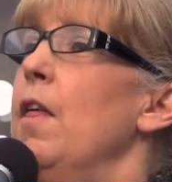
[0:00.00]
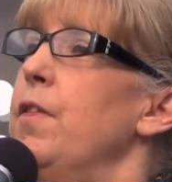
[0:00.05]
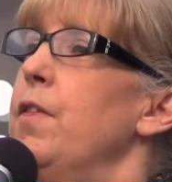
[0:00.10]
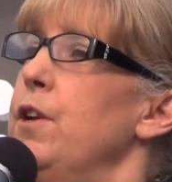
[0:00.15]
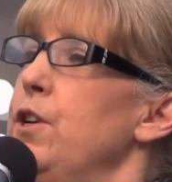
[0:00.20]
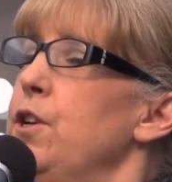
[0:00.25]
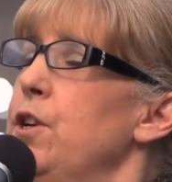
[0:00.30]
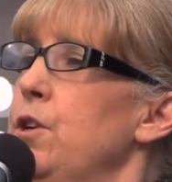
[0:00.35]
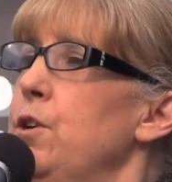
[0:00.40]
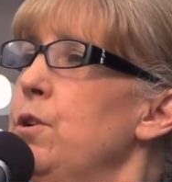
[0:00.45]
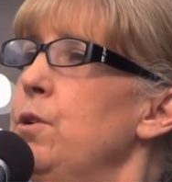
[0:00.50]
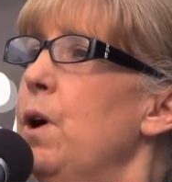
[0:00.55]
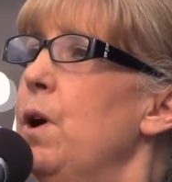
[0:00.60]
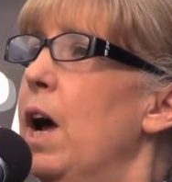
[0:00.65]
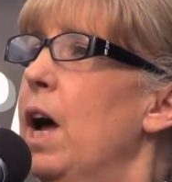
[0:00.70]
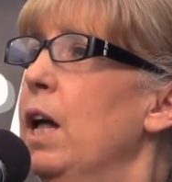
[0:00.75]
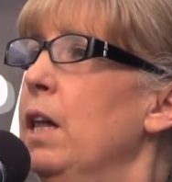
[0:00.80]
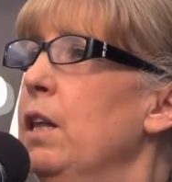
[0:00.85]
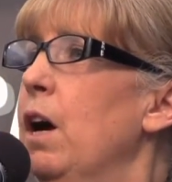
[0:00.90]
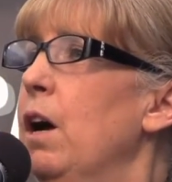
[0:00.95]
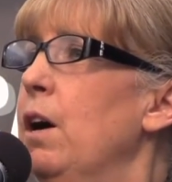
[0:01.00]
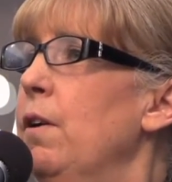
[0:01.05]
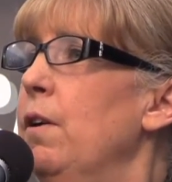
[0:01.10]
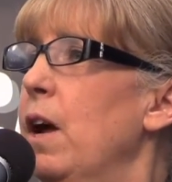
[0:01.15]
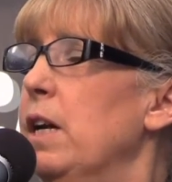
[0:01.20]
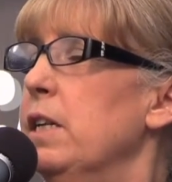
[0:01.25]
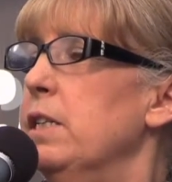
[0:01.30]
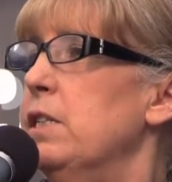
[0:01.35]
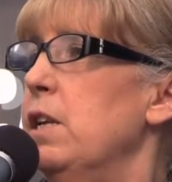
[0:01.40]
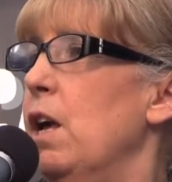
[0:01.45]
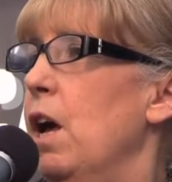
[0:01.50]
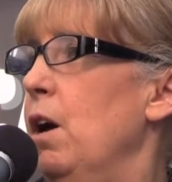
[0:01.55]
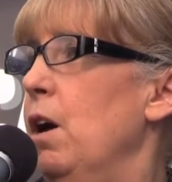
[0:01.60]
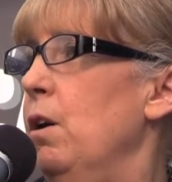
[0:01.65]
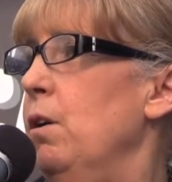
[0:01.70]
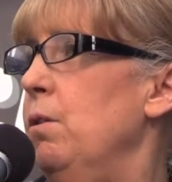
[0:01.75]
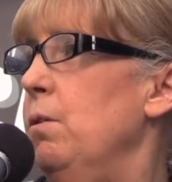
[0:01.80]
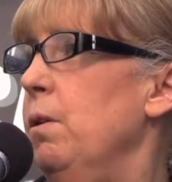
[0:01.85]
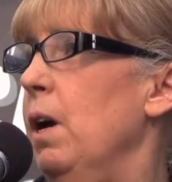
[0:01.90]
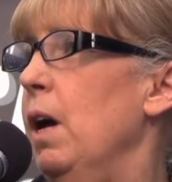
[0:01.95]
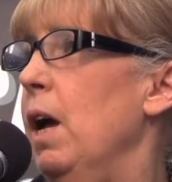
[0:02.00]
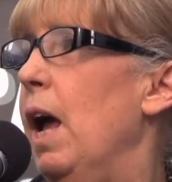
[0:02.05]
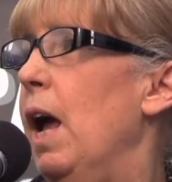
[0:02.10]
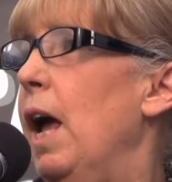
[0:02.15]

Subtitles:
The new LRSO